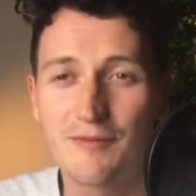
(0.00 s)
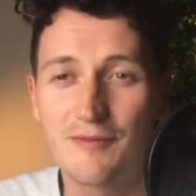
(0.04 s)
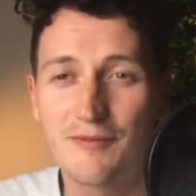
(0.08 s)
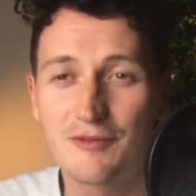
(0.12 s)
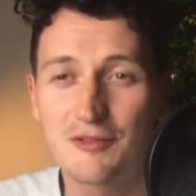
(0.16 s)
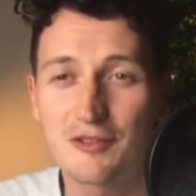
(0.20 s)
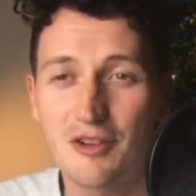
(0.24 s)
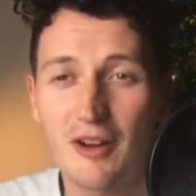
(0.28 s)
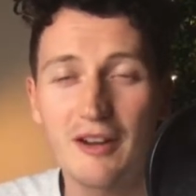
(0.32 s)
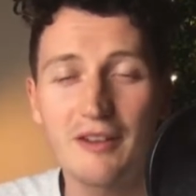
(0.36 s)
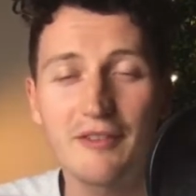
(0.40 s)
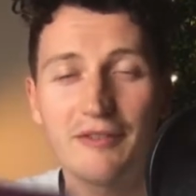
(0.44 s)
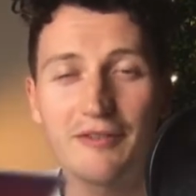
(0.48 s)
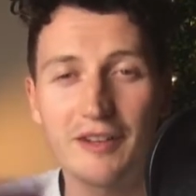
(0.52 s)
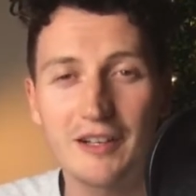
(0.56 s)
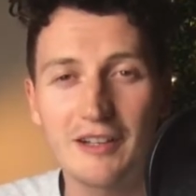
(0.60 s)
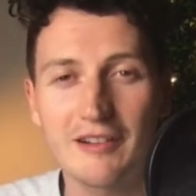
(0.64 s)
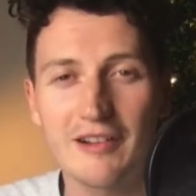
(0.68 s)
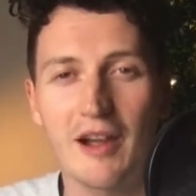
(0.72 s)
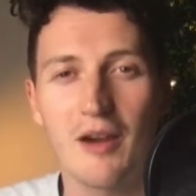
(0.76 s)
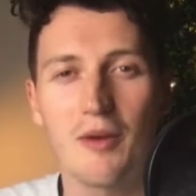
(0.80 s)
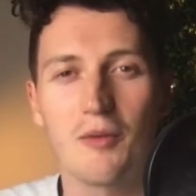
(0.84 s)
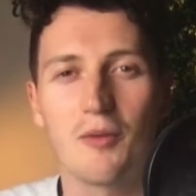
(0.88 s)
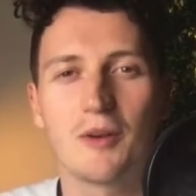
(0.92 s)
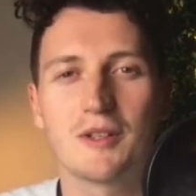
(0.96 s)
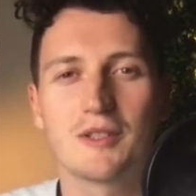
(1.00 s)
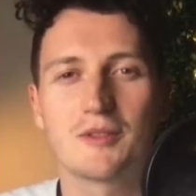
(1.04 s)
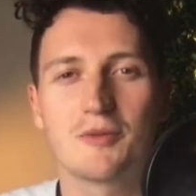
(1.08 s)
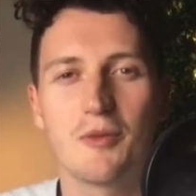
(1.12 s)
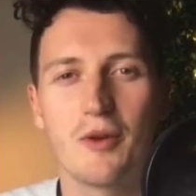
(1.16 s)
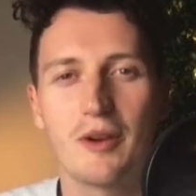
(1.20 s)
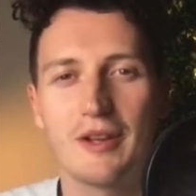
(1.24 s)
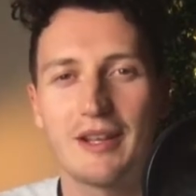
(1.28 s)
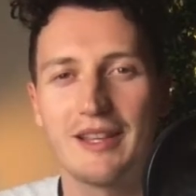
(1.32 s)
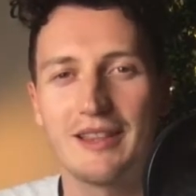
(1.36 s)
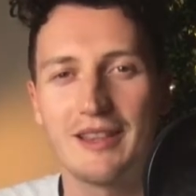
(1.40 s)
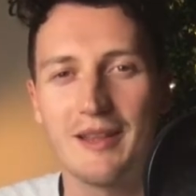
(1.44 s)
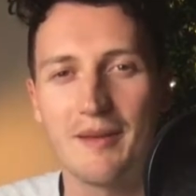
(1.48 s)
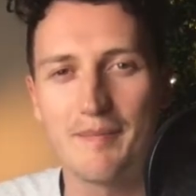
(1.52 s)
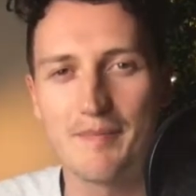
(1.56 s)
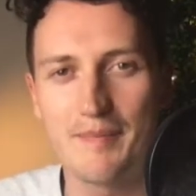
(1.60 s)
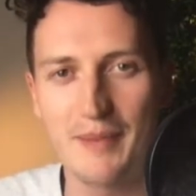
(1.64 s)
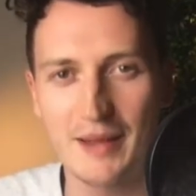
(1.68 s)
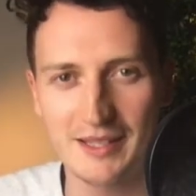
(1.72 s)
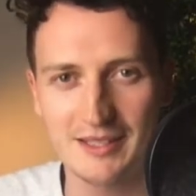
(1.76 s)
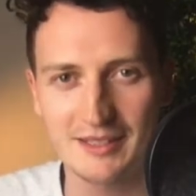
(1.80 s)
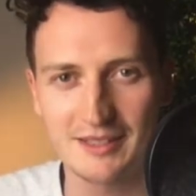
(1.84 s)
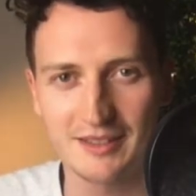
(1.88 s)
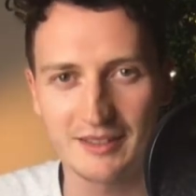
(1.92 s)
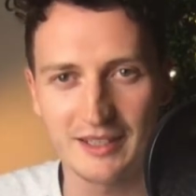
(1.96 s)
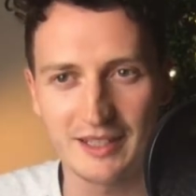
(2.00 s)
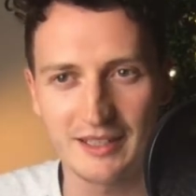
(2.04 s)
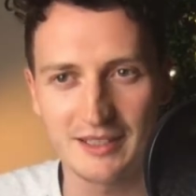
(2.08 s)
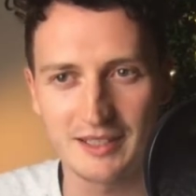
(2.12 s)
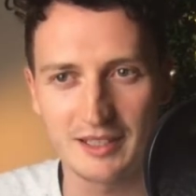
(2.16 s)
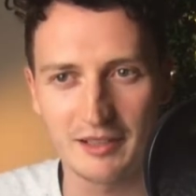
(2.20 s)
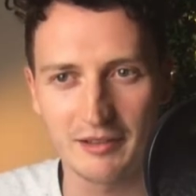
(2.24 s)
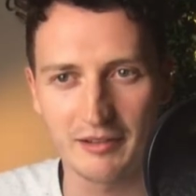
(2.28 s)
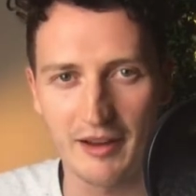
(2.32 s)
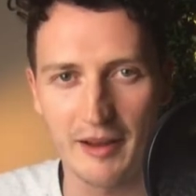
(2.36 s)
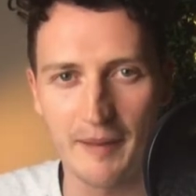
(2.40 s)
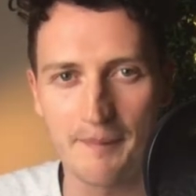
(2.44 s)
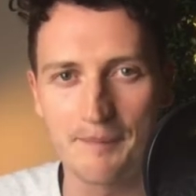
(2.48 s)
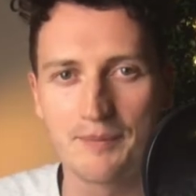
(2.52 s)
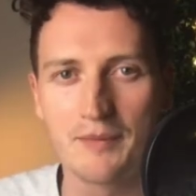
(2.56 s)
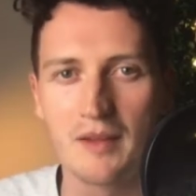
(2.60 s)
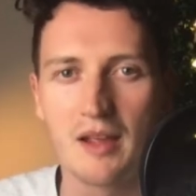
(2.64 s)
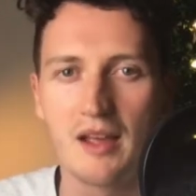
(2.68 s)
trying to figure out what's working the best on Instagram.